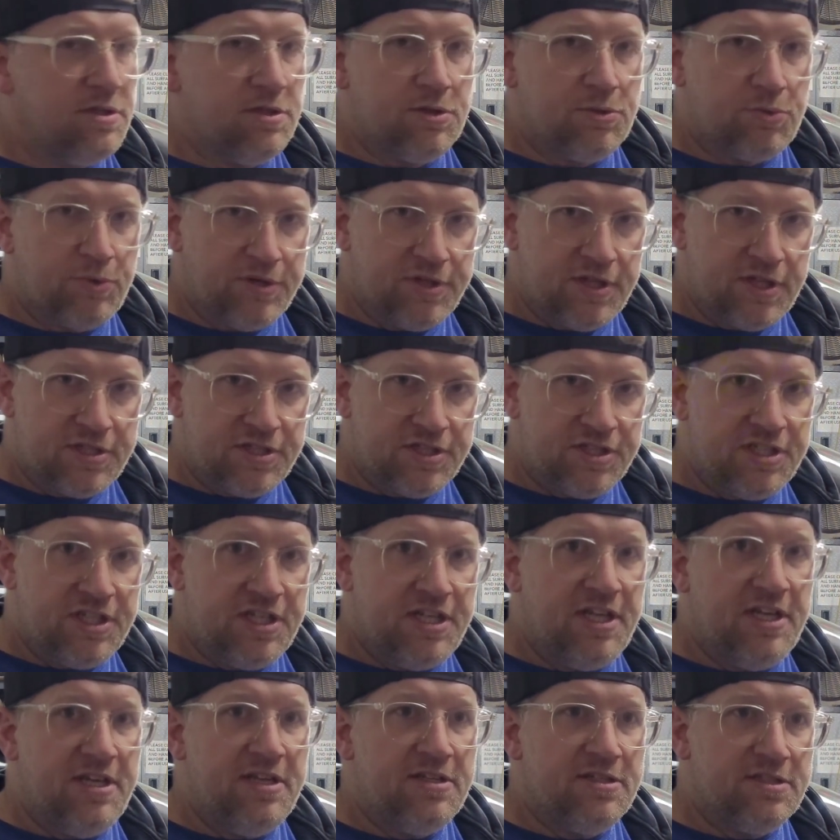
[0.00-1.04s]
3000
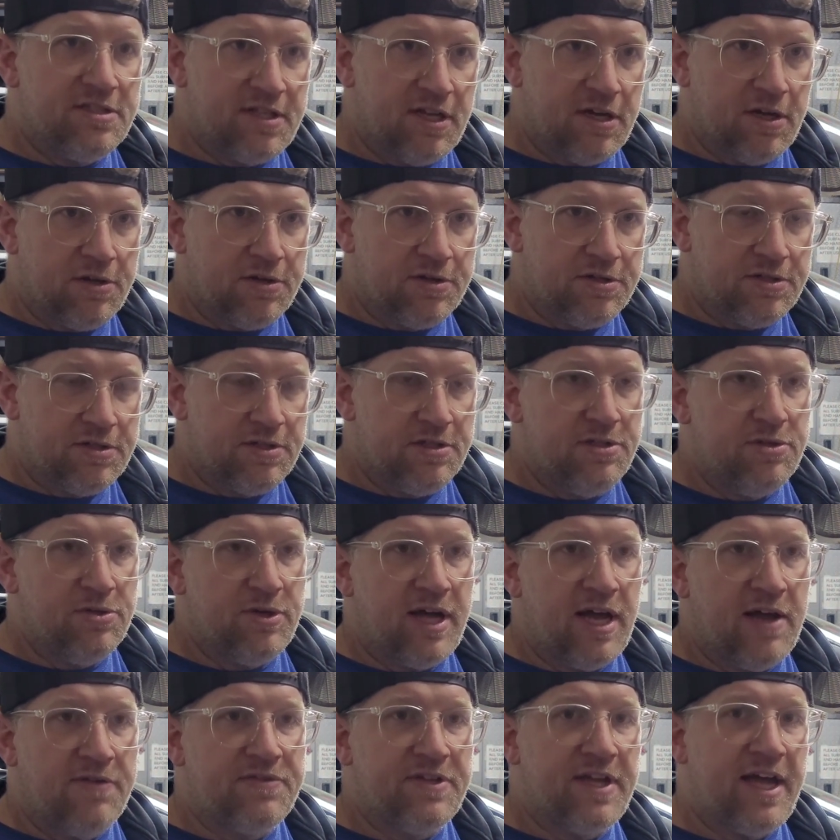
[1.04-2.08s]
GT Stealths, you'll
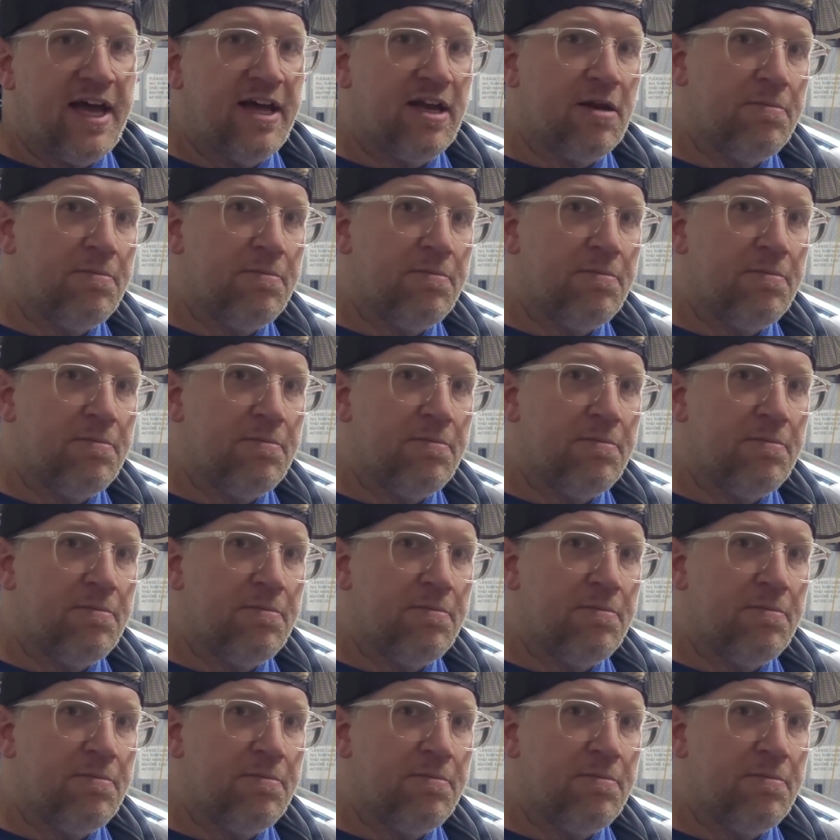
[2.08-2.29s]
have to add